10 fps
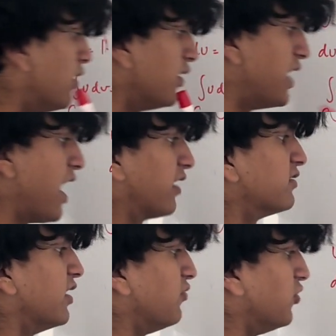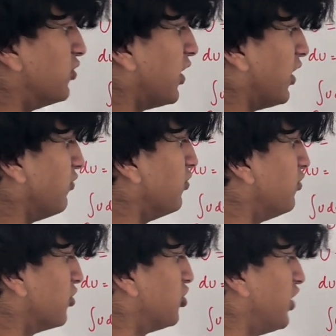yeah, because then if you do
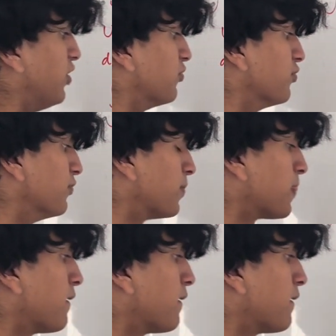your chain rule,